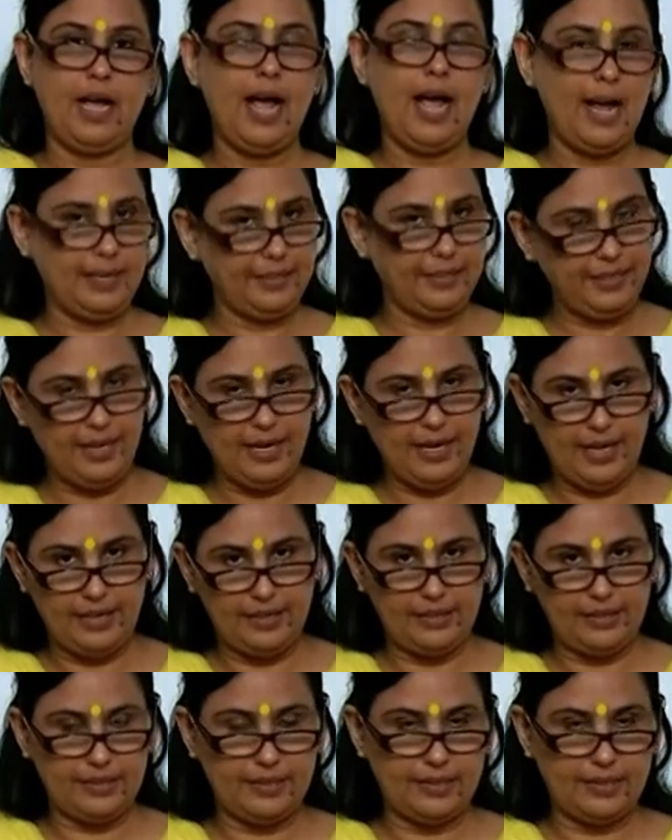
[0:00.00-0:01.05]
and the
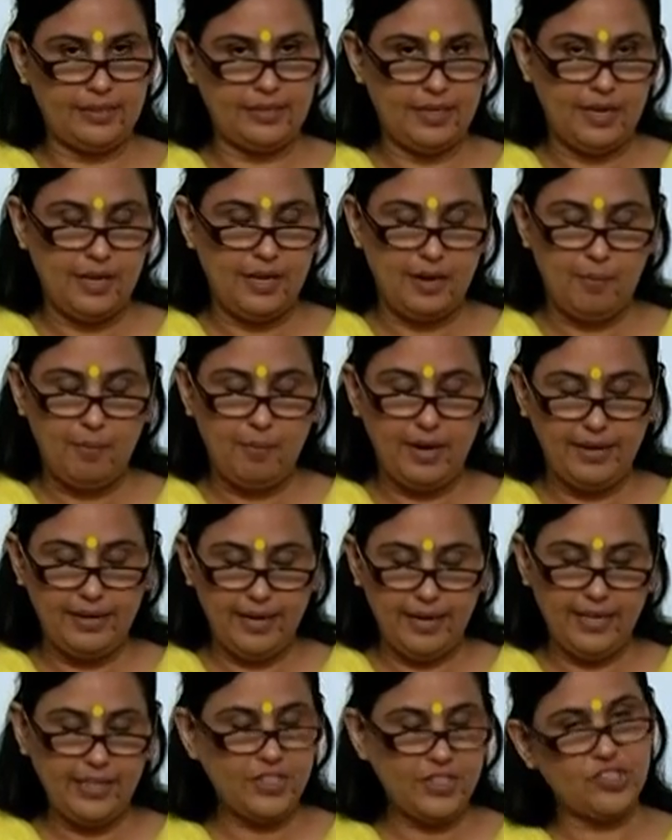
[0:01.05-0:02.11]
lakes. But
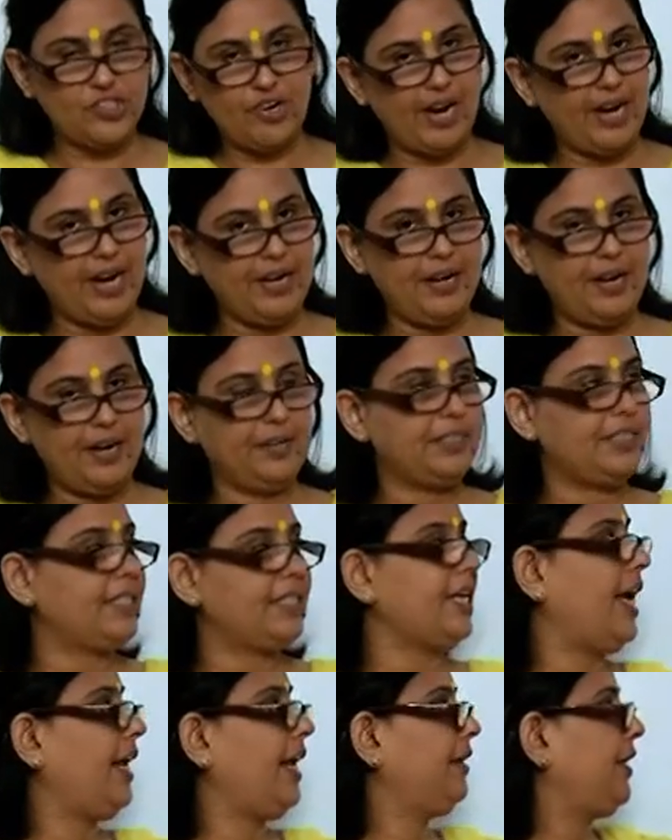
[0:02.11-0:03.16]
let's try and
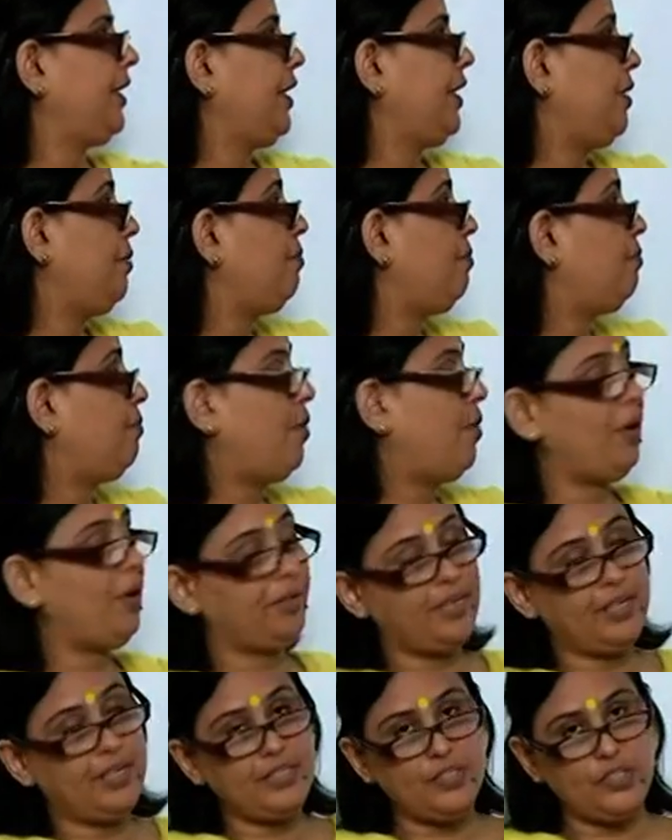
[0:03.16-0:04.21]
understand the
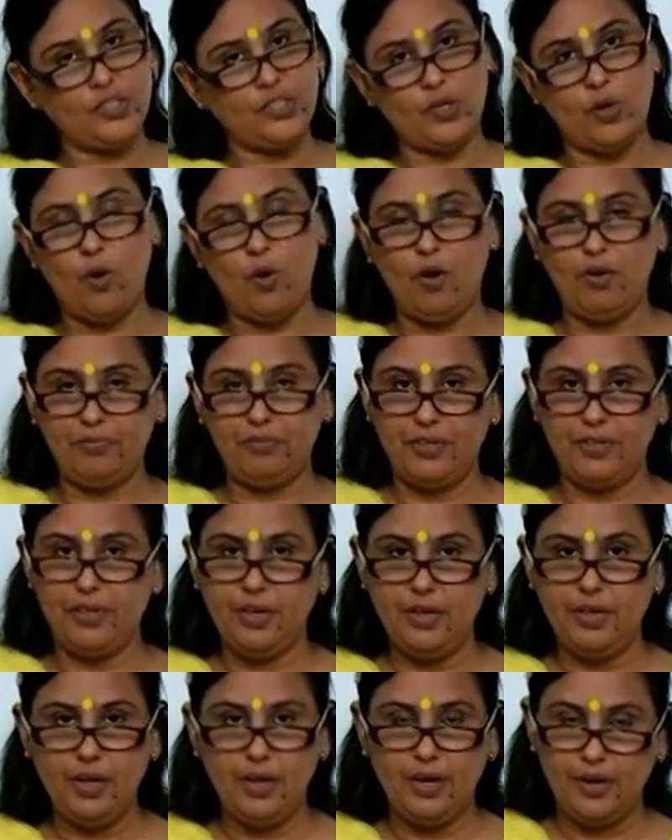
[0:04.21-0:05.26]
importance of
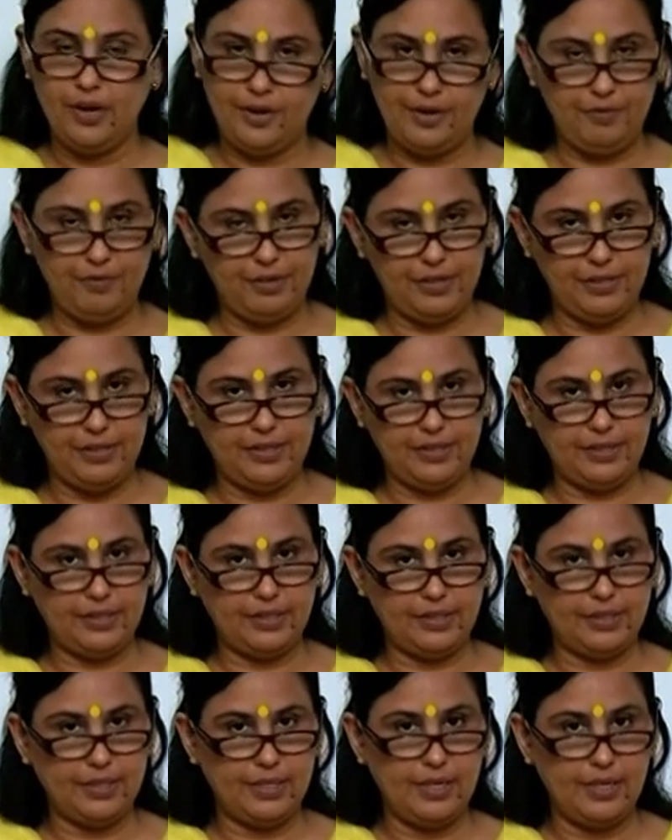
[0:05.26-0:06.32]
the
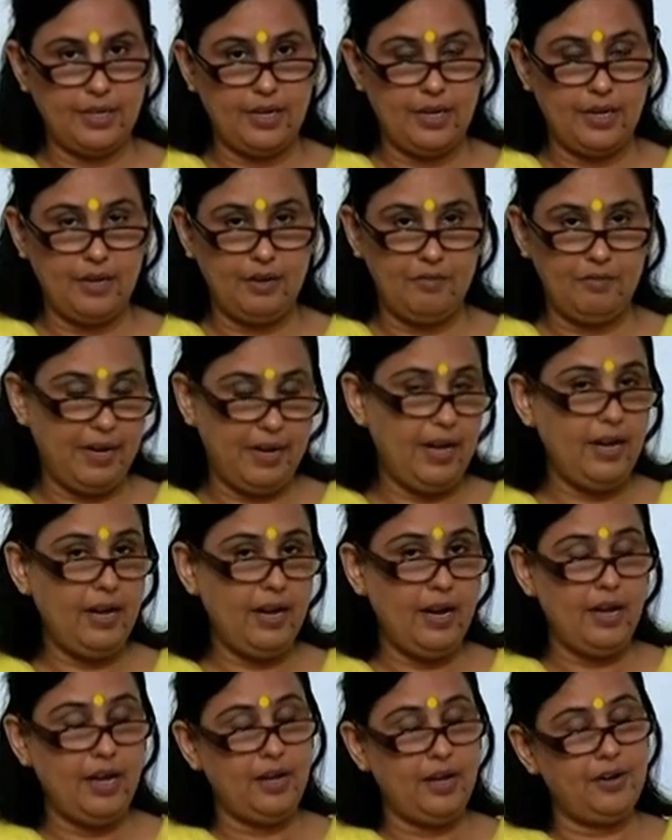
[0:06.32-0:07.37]
rivers. Well,
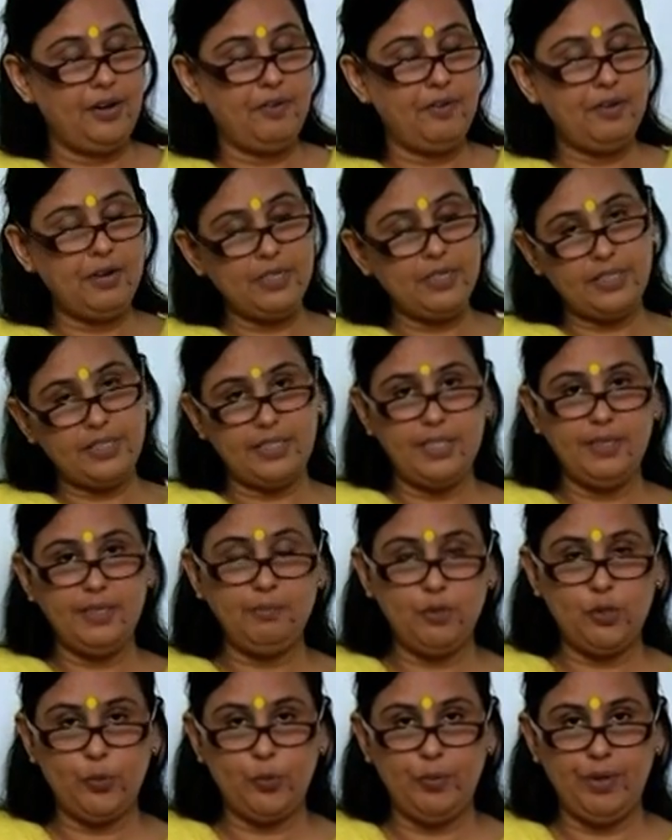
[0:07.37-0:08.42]
rivers seem
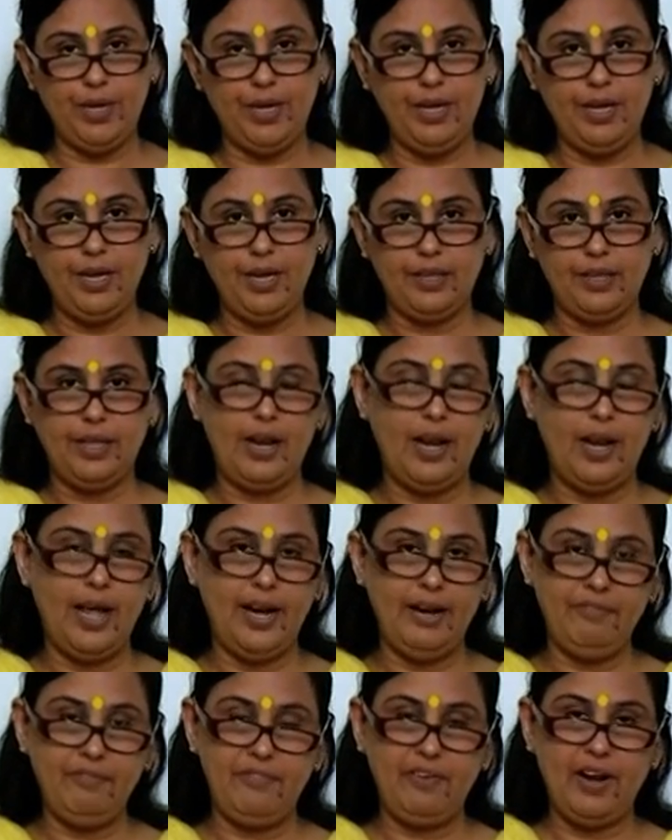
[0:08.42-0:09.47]
to be the
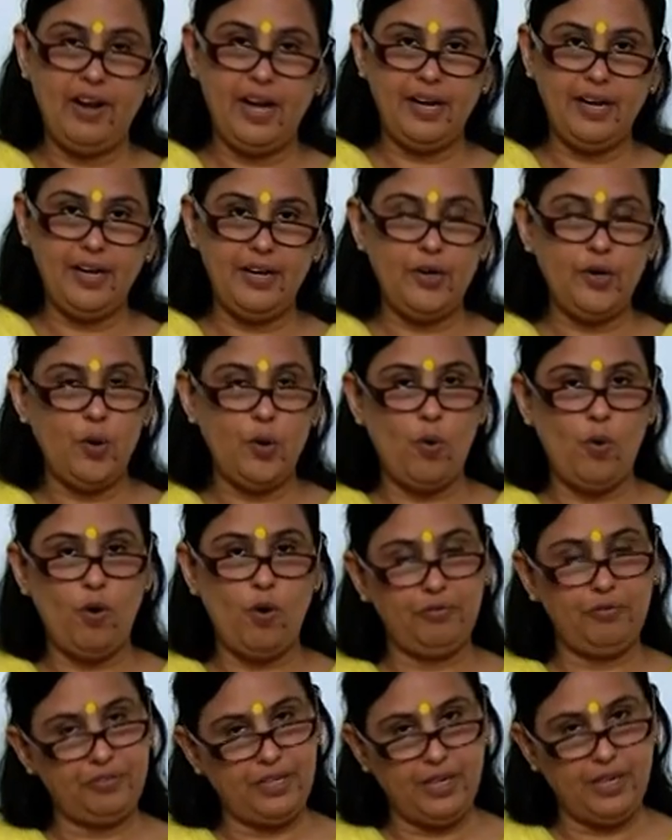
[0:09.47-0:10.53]
lifeline
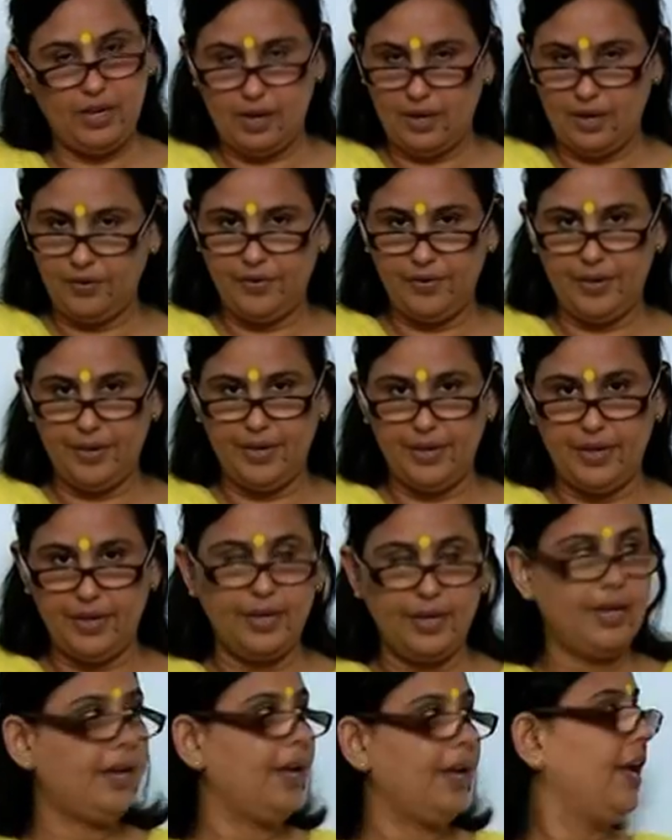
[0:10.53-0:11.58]
of the country.
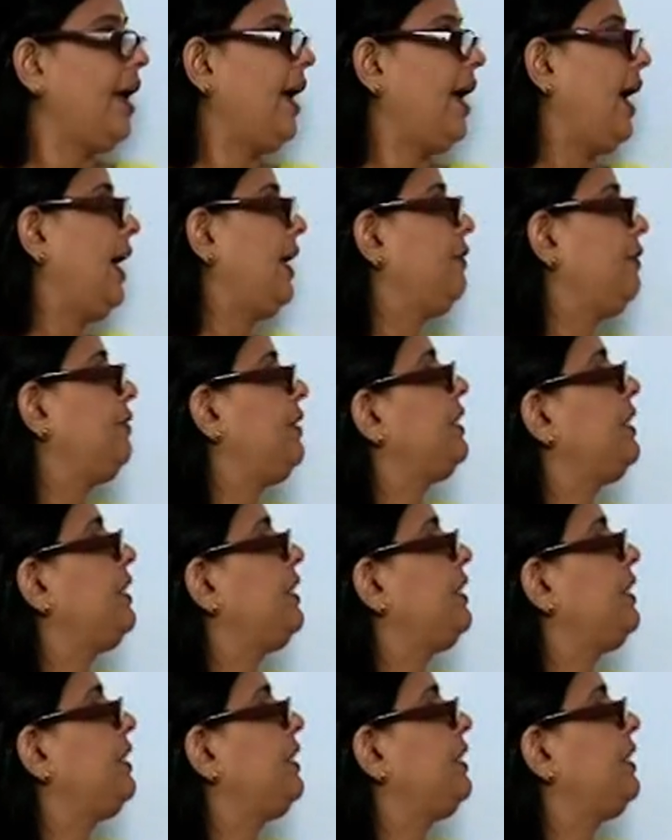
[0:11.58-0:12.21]
And we